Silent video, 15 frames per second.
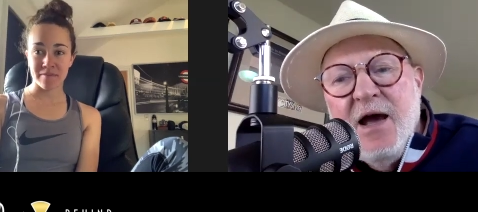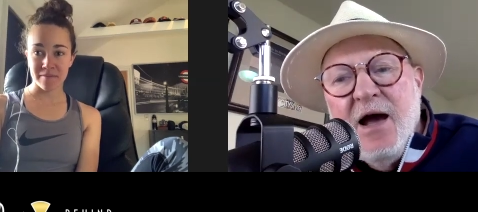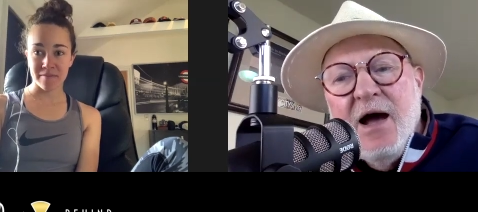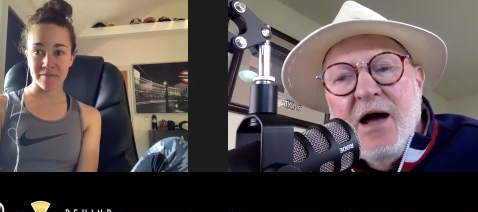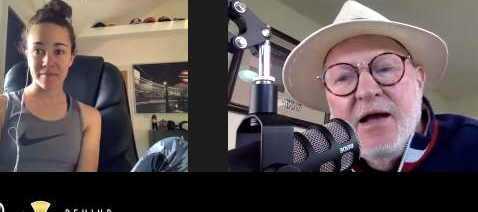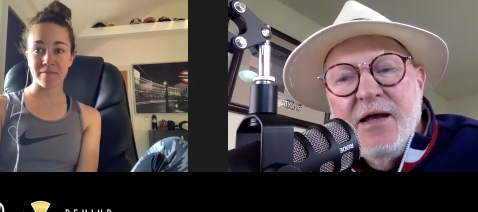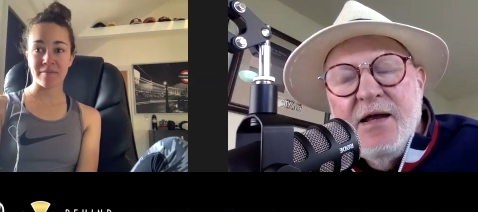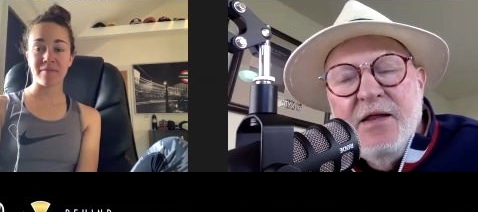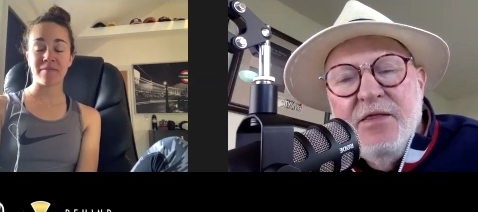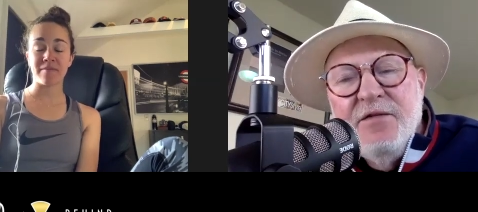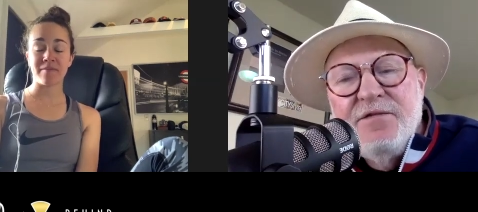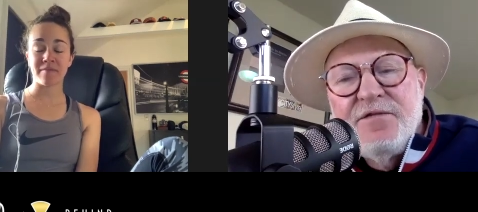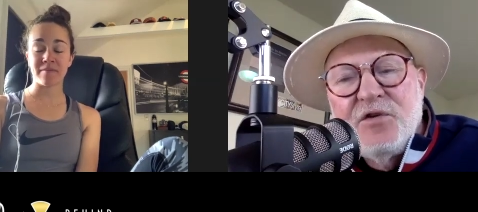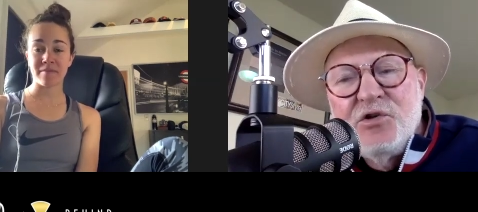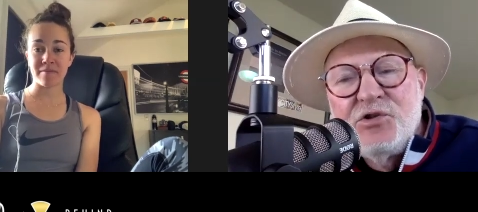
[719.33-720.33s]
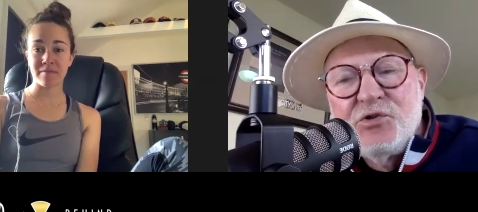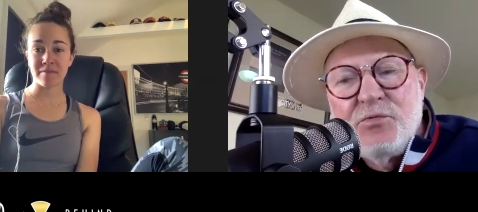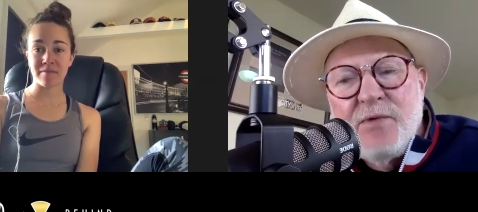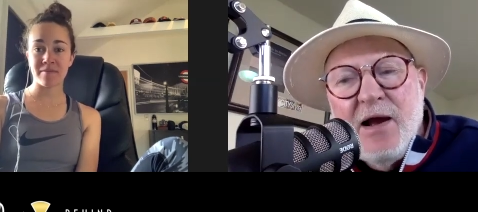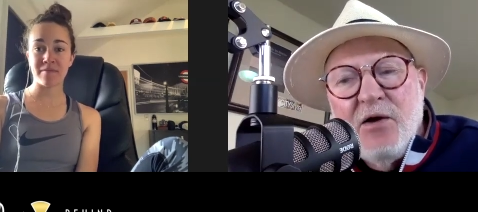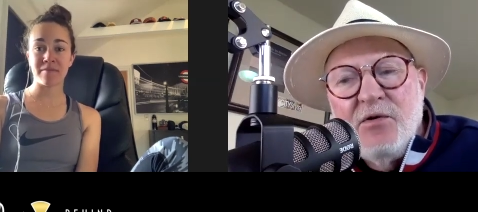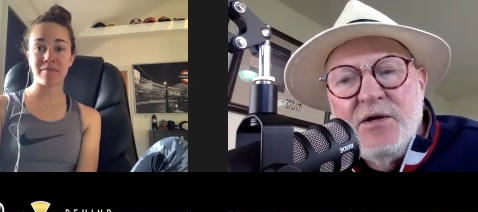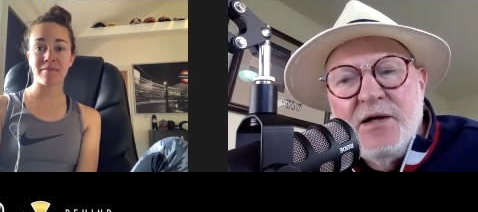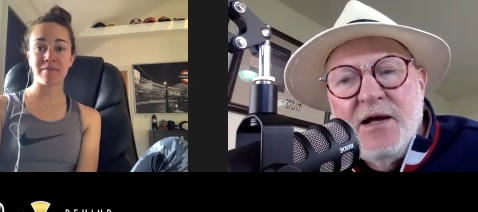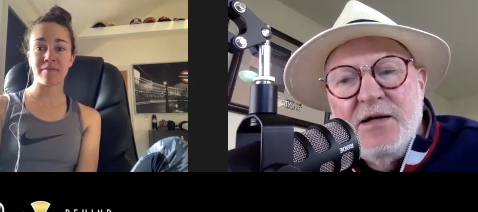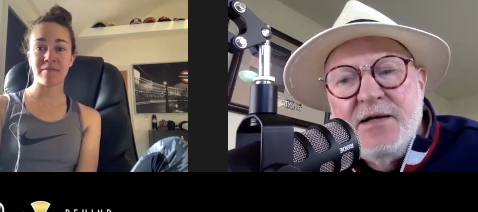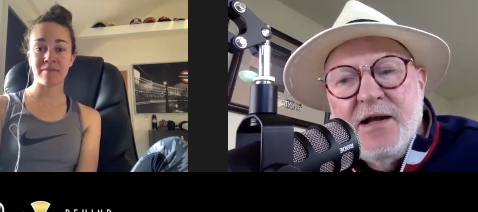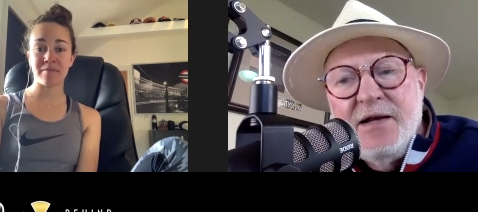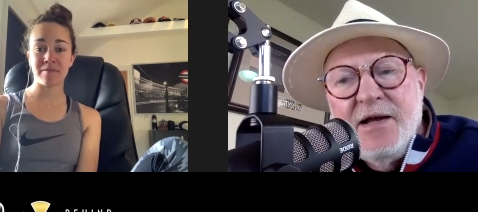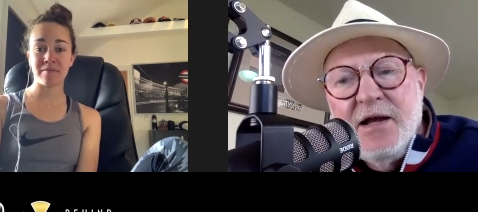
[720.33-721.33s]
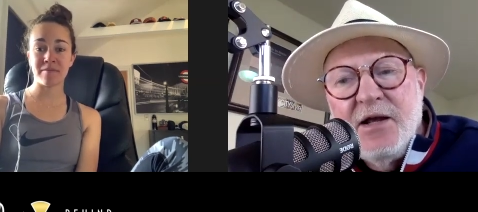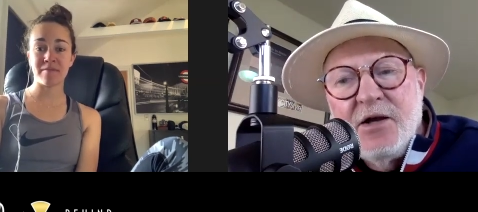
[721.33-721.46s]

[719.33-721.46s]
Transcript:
Speaker 1: Uh, in the first round, uh, Daniela